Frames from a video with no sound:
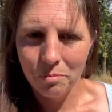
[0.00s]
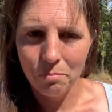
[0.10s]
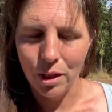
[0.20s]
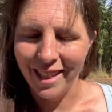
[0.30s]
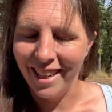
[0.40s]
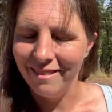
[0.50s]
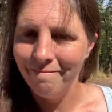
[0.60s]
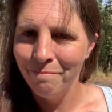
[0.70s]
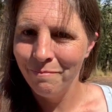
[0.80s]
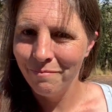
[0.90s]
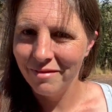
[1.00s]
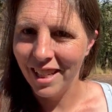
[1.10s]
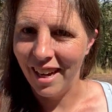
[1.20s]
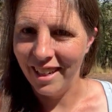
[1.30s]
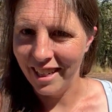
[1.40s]
But again,
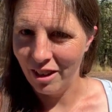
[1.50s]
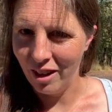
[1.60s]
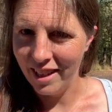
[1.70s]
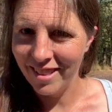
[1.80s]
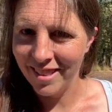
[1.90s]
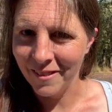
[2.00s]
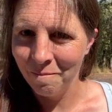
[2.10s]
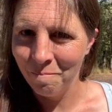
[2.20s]
I digress.